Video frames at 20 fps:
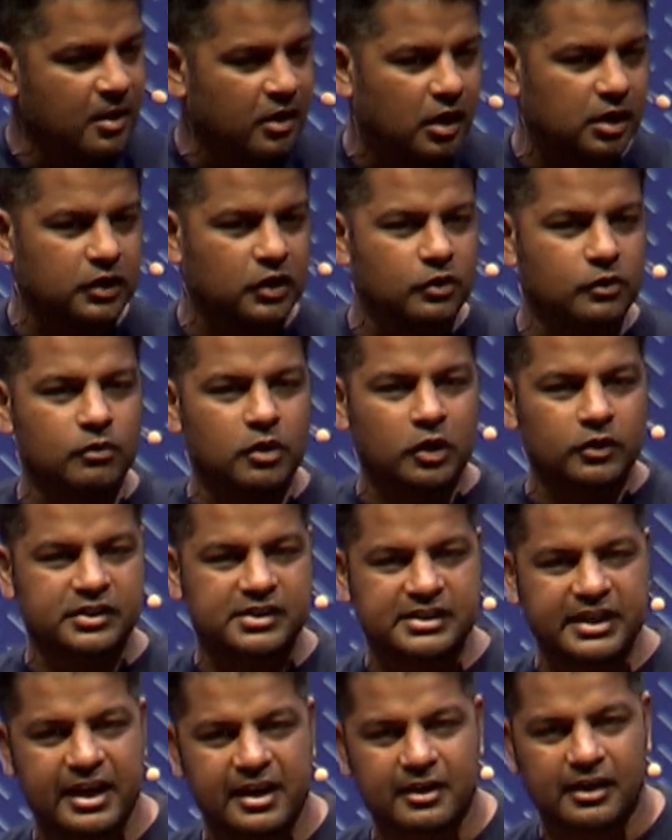on who owns
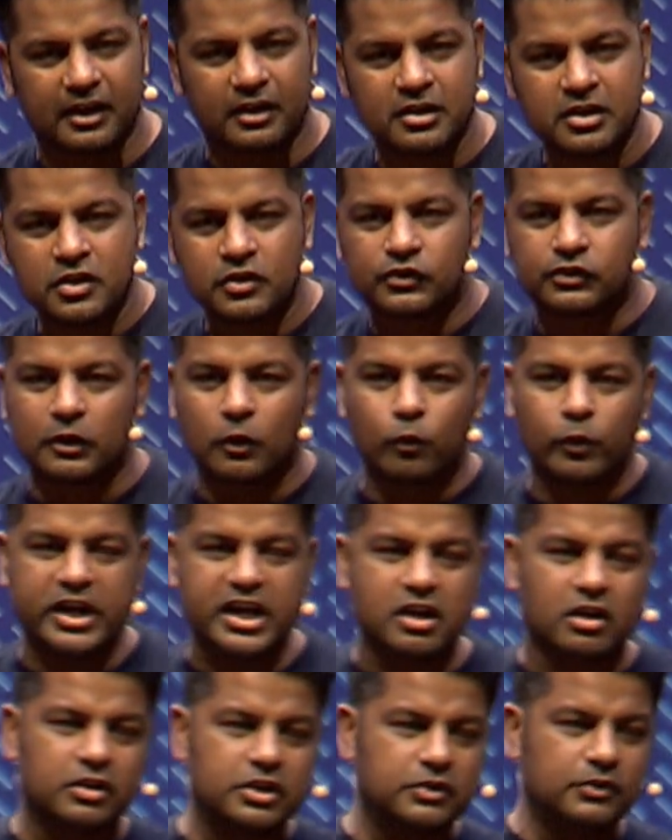data. So
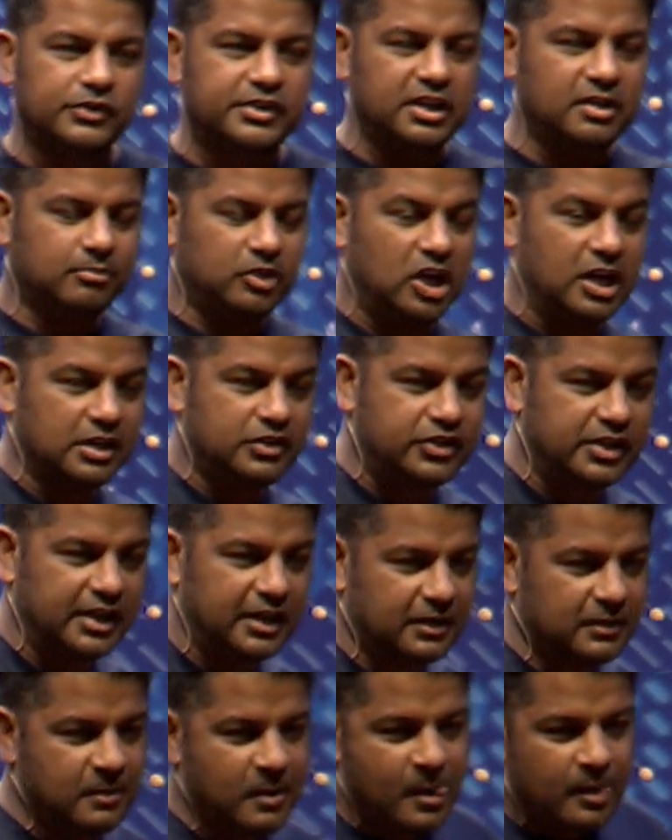we are using
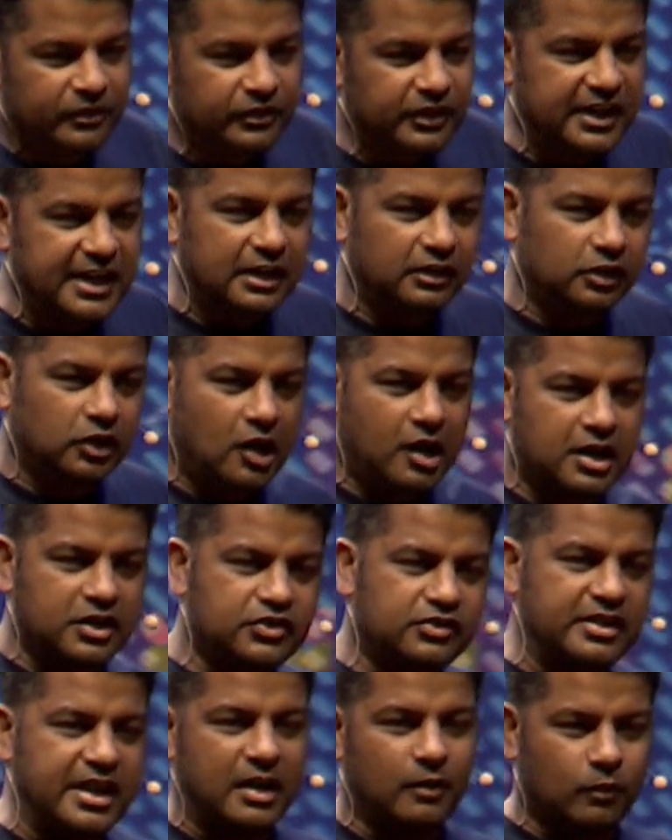blockchain to get
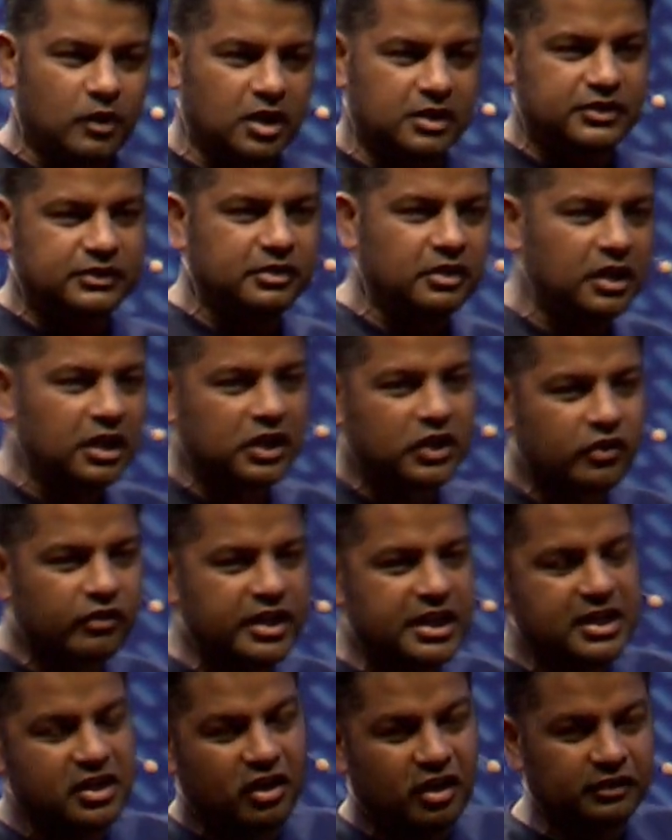large networks to
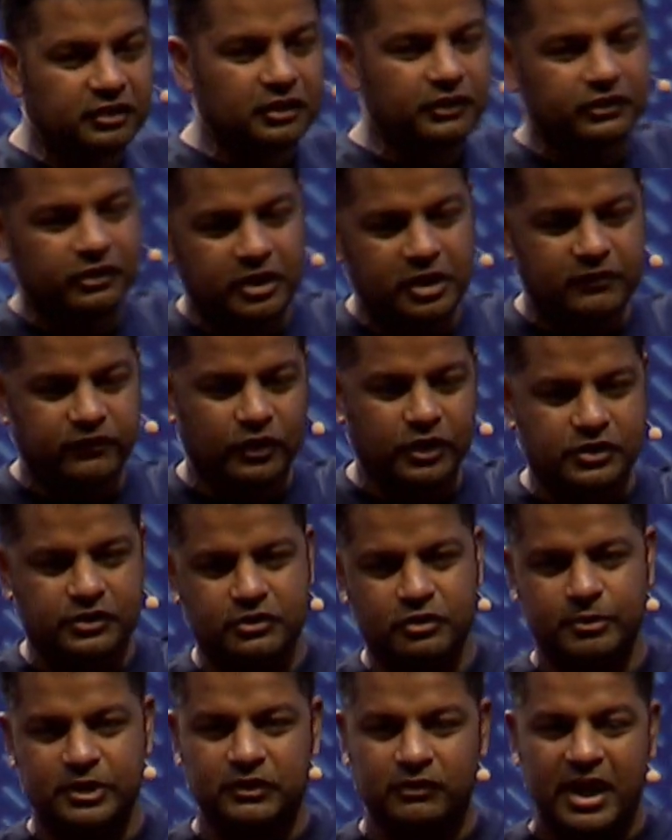agree on the 31st
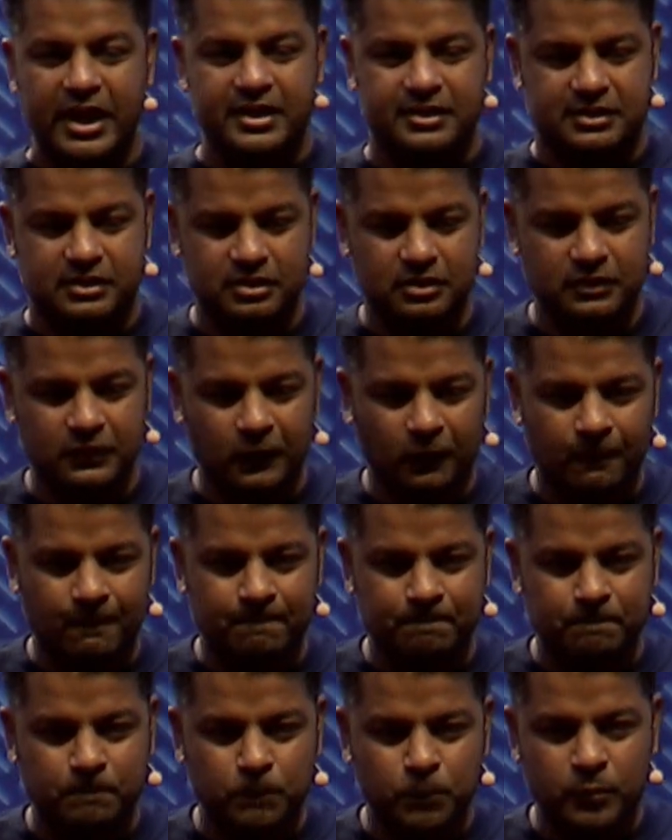human right.
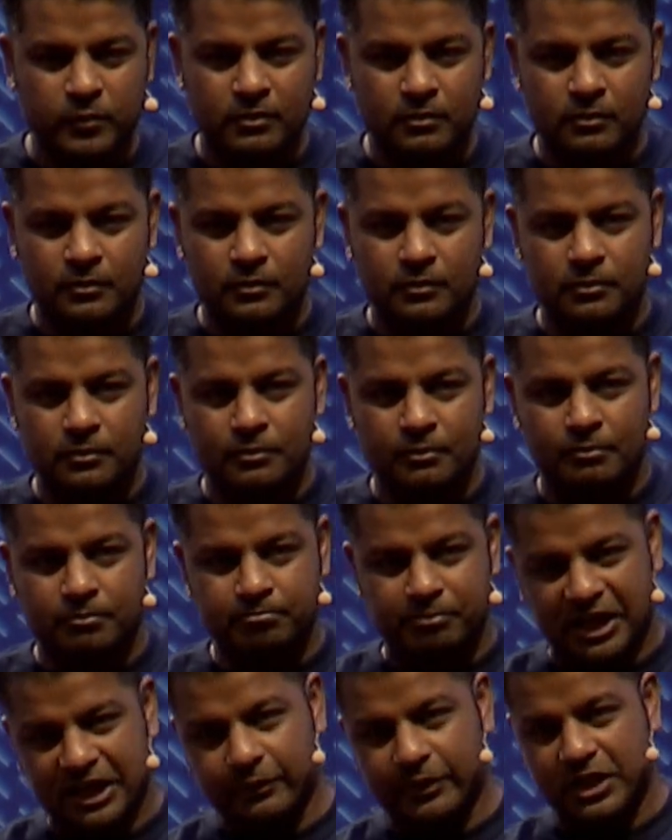
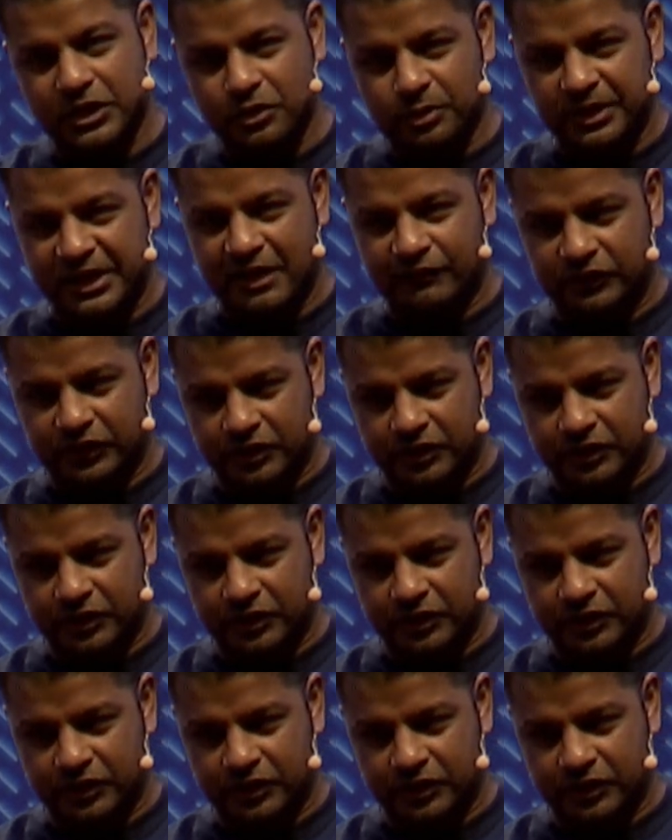By the way, you only have